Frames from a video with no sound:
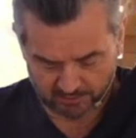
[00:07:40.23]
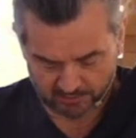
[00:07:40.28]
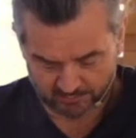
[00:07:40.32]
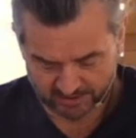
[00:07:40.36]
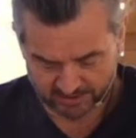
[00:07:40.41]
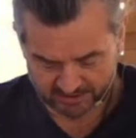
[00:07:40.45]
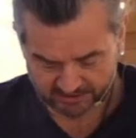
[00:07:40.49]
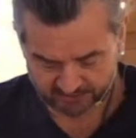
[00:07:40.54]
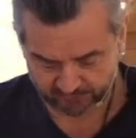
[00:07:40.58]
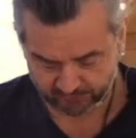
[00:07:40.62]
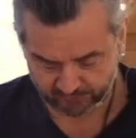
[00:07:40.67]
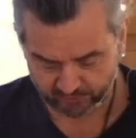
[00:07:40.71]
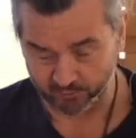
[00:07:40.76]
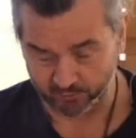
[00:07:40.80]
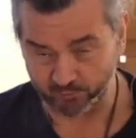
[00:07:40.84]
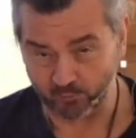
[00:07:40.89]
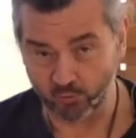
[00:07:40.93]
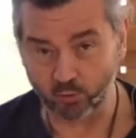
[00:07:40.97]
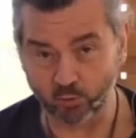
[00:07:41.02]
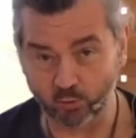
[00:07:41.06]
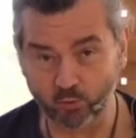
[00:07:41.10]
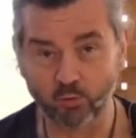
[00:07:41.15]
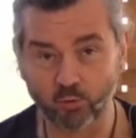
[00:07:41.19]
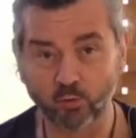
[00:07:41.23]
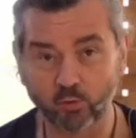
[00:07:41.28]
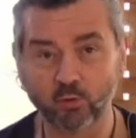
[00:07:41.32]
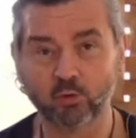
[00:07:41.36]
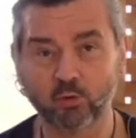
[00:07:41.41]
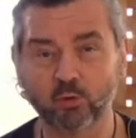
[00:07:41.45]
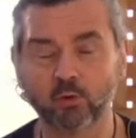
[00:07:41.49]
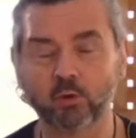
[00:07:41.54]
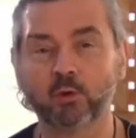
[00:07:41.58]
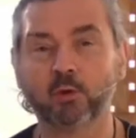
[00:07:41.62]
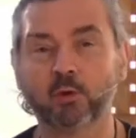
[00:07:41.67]
And it makes for a
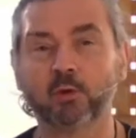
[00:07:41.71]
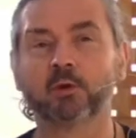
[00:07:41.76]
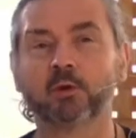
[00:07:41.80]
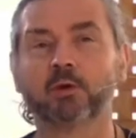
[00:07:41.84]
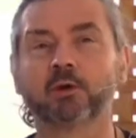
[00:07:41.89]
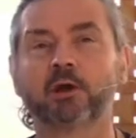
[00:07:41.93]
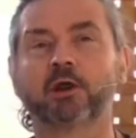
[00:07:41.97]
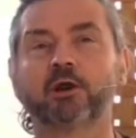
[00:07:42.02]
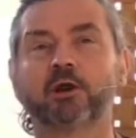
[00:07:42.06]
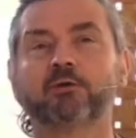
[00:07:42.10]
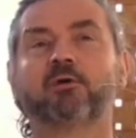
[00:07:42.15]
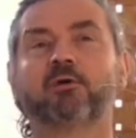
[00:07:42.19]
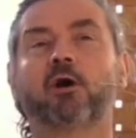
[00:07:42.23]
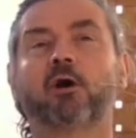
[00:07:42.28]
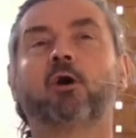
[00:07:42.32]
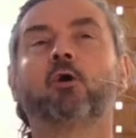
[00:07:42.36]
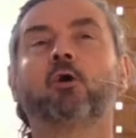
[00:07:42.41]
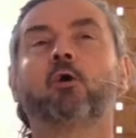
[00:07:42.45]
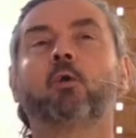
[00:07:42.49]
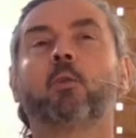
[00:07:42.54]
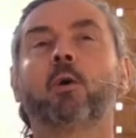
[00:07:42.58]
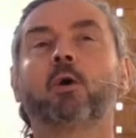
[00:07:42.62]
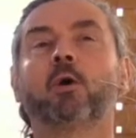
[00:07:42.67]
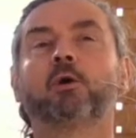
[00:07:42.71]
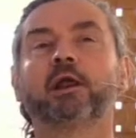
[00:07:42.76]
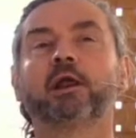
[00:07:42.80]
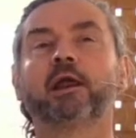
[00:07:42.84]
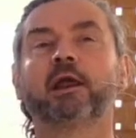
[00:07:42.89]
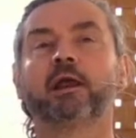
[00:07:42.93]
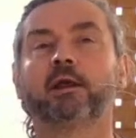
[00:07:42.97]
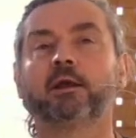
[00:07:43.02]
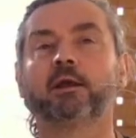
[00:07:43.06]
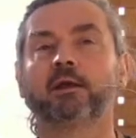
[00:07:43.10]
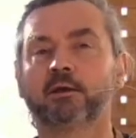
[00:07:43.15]
more kind of whole
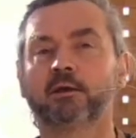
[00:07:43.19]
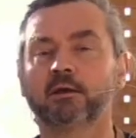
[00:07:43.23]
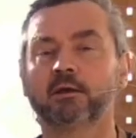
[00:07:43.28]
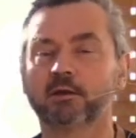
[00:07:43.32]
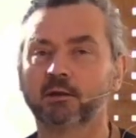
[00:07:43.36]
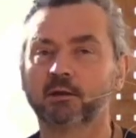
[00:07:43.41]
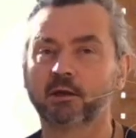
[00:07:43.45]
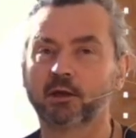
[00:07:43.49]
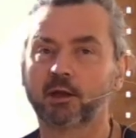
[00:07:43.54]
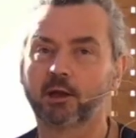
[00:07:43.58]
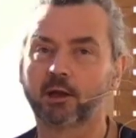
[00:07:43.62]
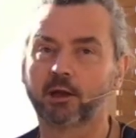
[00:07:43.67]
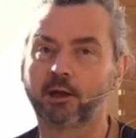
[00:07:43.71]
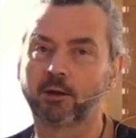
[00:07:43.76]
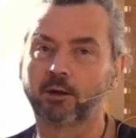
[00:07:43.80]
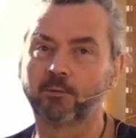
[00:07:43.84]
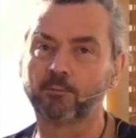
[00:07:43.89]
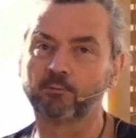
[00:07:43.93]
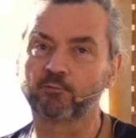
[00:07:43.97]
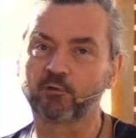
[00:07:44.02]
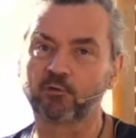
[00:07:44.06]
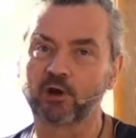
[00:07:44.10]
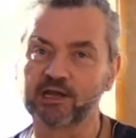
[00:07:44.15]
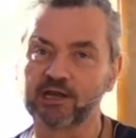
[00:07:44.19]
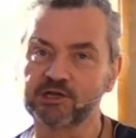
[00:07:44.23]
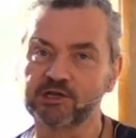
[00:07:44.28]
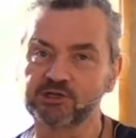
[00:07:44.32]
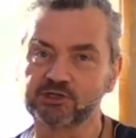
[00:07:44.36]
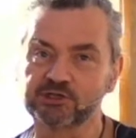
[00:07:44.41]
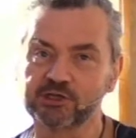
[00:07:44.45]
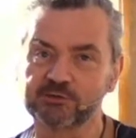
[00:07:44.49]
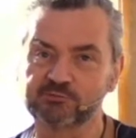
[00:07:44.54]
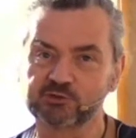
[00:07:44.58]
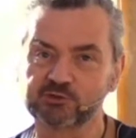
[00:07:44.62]
body um,
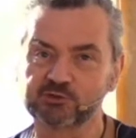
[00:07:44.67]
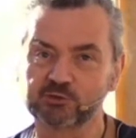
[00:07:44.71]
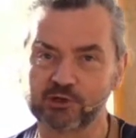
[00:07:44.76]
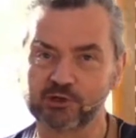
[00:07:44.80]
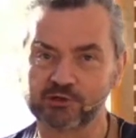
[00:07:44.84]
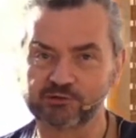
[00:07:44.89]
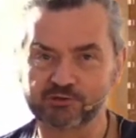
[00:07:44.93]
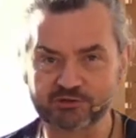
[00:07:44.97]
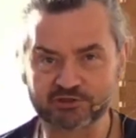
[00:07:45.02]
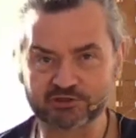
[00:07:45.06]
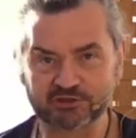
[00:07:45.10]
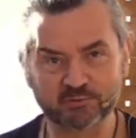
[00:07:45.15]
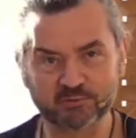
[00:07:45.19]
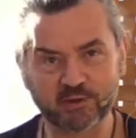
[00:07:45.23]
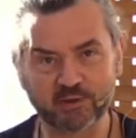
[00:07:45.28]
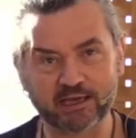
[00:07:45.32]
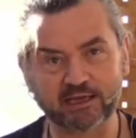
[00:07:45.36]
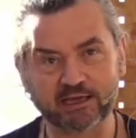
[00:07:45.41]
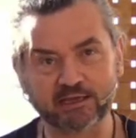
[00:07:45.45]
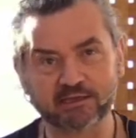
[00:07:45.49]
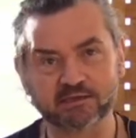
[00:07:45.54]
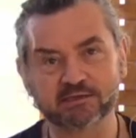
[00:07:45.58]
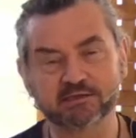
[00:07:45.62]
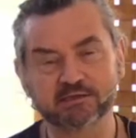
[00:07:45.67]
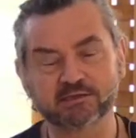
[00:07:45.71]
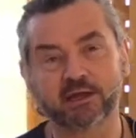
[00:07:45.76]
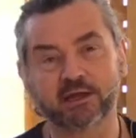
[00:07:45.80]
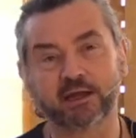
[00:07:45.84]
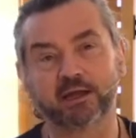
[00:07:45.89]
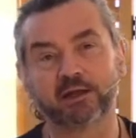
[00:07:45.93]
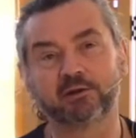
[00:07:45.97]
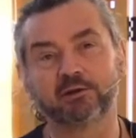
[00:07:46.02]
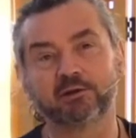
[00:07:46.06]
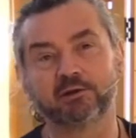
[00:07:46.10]
relationship to earth and space
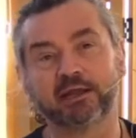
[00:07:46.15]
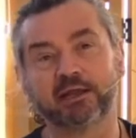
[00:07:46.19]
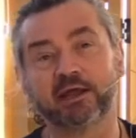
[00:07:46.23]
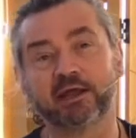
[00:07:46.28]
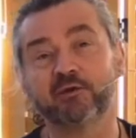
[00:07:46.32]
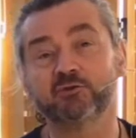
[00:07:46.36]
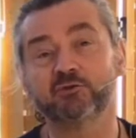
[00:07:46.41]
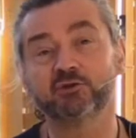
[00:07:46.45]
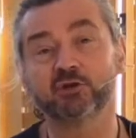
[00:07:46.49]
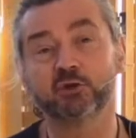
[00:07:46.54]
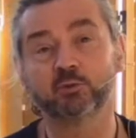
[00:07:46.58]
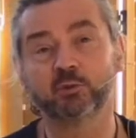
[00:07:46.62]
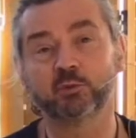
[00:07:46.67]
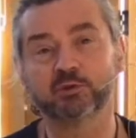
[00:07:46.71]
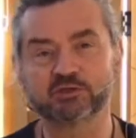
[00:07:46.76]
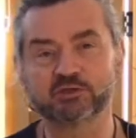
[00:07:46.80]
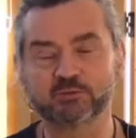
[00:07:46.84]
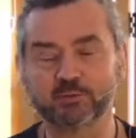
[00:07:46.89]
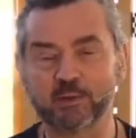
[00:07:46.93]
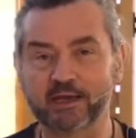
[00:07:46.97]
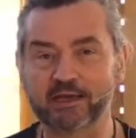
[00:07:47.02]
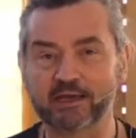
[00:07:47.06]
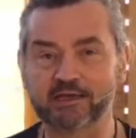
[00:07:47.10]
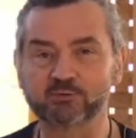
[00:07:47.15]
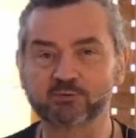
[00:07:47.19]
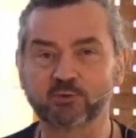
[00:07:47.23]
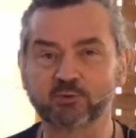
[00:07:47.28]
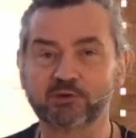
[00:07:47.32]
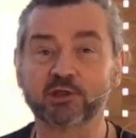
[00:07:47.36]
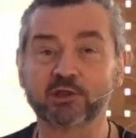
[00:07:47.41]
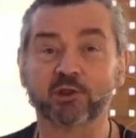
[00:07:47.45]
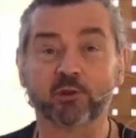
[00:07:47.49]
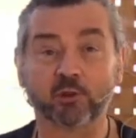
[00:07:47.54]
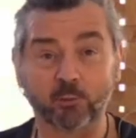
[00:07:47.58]
that leaves you with
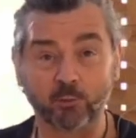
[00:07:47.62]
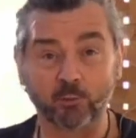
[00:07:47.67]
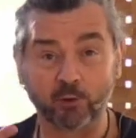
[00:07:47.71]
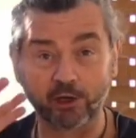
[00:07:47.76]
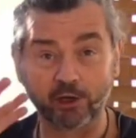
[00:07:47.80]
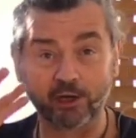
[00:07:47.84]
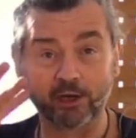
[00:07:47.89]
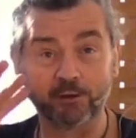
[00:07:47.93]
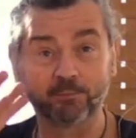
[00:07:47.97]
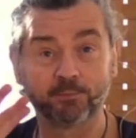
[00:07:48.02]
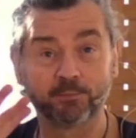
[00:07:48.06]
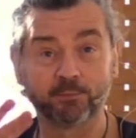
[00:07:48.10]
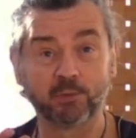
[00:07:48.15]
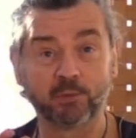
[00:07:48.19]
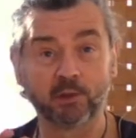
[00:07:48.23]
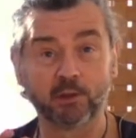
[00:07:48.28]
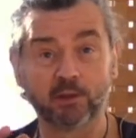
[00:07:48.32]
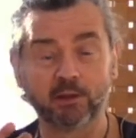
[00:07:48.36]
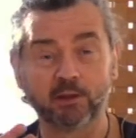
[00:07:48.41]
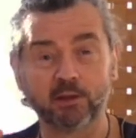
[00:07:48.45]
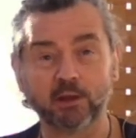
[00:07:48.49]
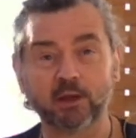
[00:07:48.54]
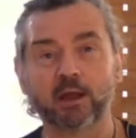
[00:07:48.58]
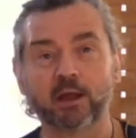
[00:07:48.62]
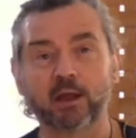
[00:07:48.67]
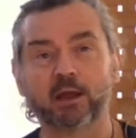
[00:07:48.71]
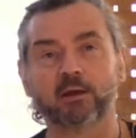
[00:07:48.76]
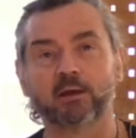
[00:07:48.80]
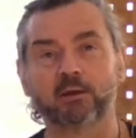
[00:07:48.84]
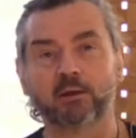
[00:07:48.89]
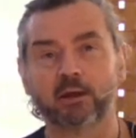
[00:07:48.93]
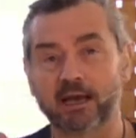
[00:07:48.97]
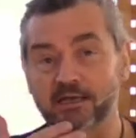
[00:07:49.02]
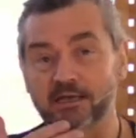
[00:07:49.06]
space within the body,
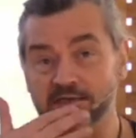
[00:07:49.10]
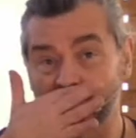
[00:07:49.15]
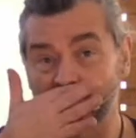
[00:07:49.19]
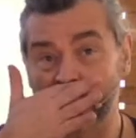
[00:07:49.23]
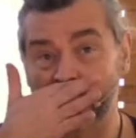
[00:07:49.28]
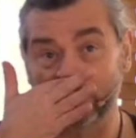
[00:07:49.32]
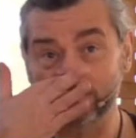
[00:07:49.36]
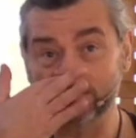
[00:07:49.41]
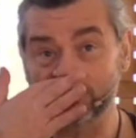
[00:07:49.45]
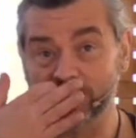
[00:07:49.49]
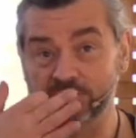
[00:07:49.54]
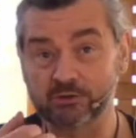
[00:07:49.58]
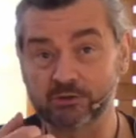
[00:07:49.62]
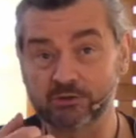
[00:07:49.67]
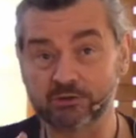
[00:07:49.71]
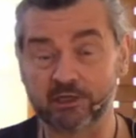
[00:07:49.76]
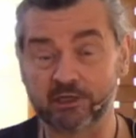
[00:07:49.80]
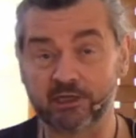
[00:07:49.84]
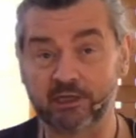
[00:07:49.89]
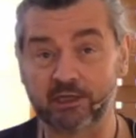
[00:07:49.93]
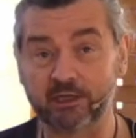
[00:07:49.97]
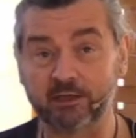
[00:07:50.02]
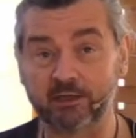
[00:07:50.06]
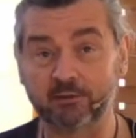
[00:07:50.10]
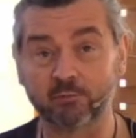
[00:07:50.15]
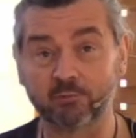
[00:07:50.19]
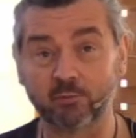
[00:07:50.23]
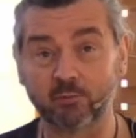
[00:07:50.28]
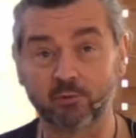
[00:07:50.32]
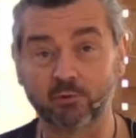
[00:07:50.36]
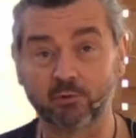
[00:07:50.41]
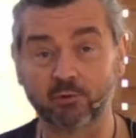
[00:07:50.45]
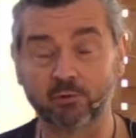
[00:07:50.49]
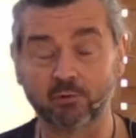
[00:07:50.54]
as opposed to the
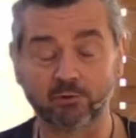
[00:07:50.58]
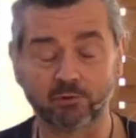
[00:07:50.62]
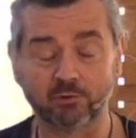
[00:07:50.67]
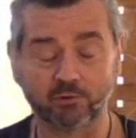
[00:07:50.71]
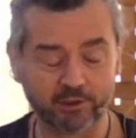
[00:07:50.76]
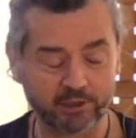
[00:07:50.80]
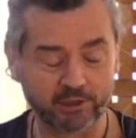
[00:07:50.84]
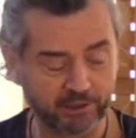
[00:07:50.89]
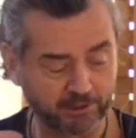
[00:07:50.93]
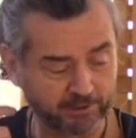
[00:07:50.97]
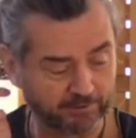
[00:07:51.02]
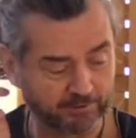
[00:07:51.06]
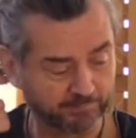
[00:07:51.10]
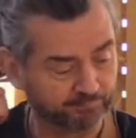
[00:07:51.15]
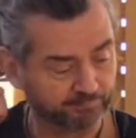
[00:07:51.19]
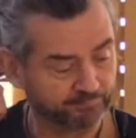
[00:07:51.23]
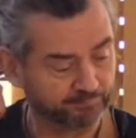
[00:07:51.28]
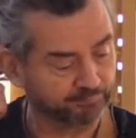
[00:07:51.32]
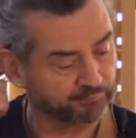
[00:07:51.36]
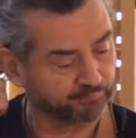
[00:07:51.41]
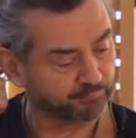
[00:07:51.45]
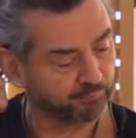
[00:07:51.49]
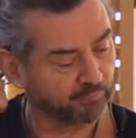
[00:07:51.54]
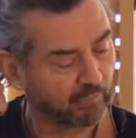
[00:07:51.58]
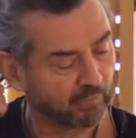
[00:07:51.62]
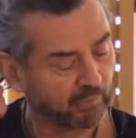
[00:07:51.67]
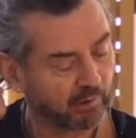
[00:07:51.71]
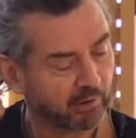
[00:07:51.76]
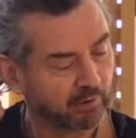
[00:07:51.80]
more um,